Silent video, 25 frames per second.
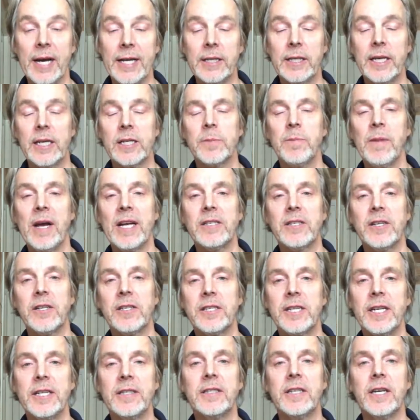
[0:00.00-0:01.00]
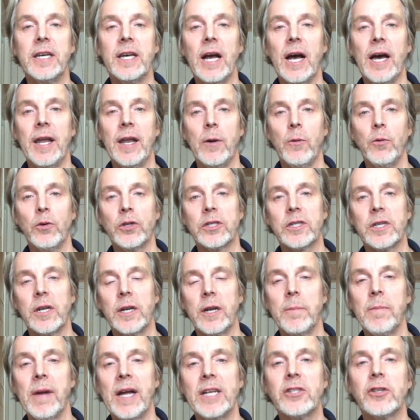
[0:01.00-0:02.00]
United against Manchester City, and I was
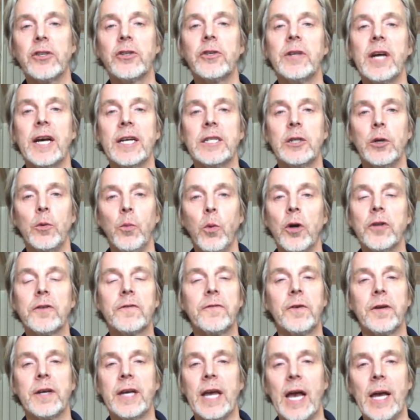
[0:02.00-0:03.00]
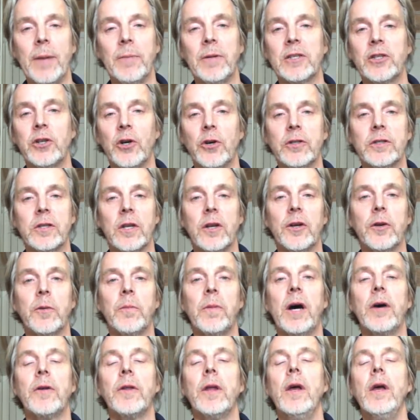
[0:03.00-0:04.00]
in the Manchester United-Watford game. I talked a lot
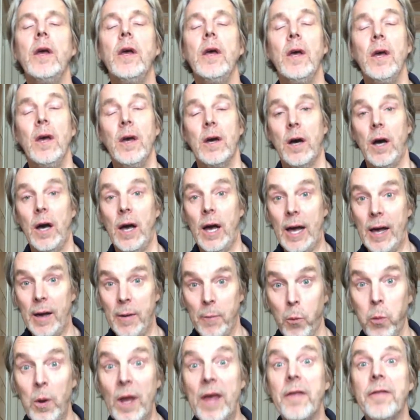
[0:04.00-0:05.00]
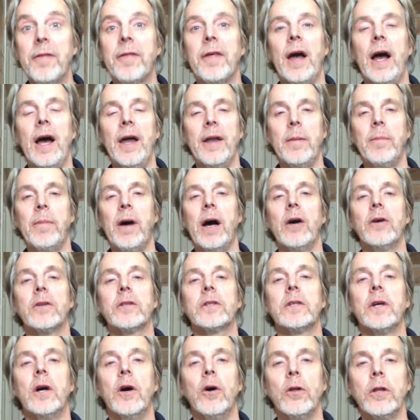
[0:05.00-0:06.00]
about
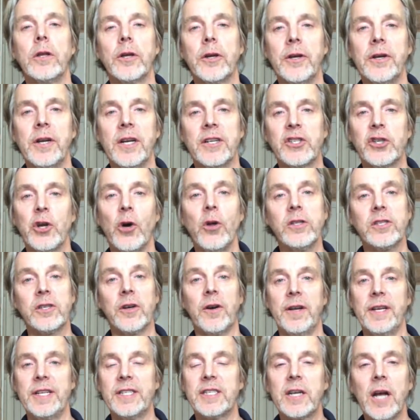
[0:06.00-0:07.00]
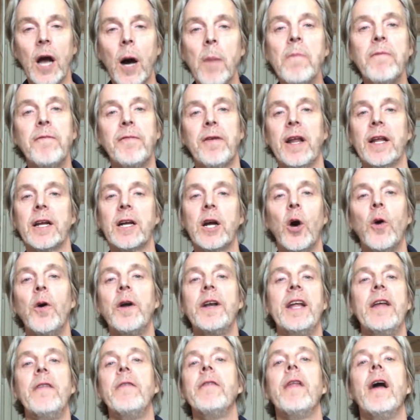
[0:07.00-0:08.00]
about Ole Gunnar Solskjaer, and he's confident
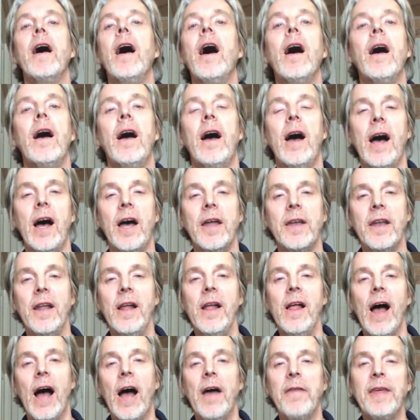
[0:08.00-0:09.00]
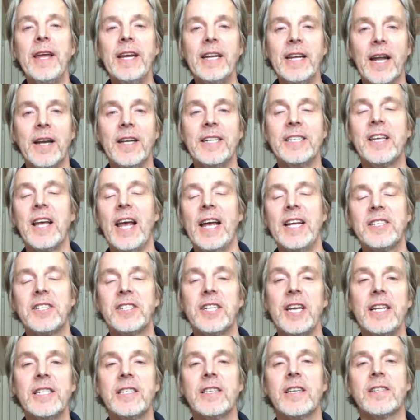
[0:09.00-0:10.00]
going in there. And I think that he
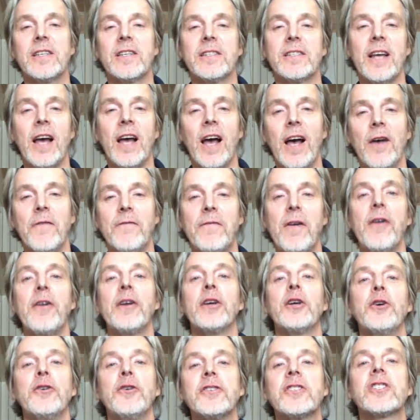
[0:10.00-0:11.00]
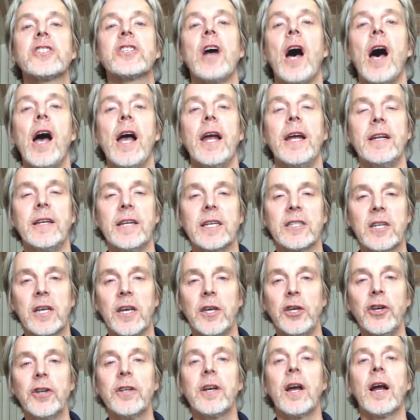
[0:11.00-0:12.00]
sees this as a very good sign that
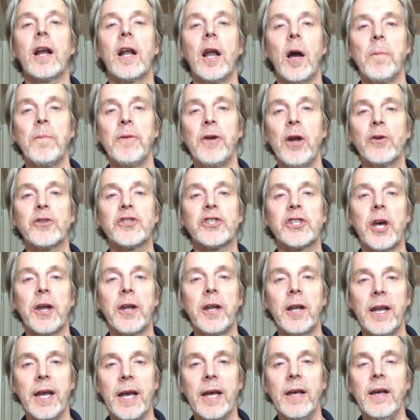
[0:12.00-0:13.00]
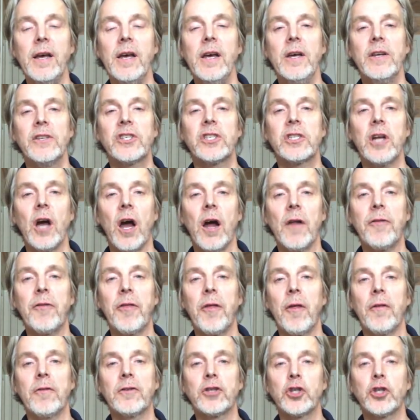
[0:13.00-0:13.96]
Jurgen Klopp now suddenly start